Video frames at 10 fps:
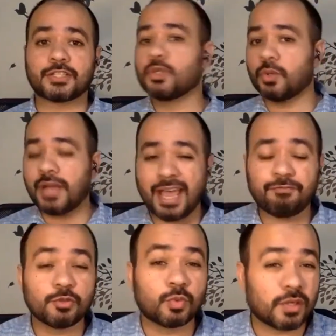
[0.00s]
you don't
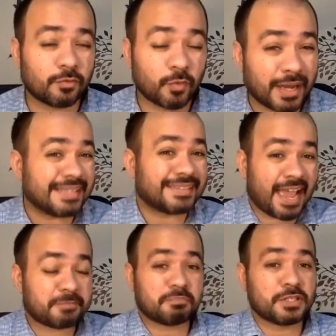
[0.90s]
have to worry
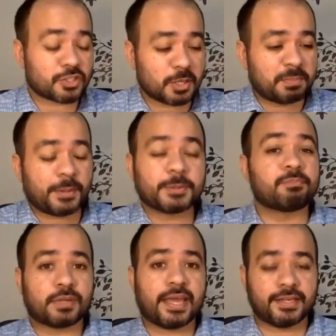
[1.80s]
that much
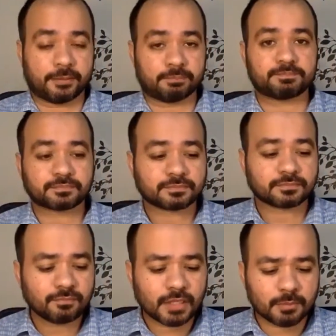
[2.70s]
about planning.
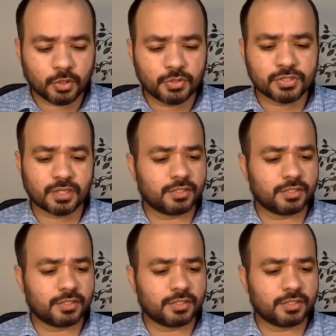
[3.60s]
Because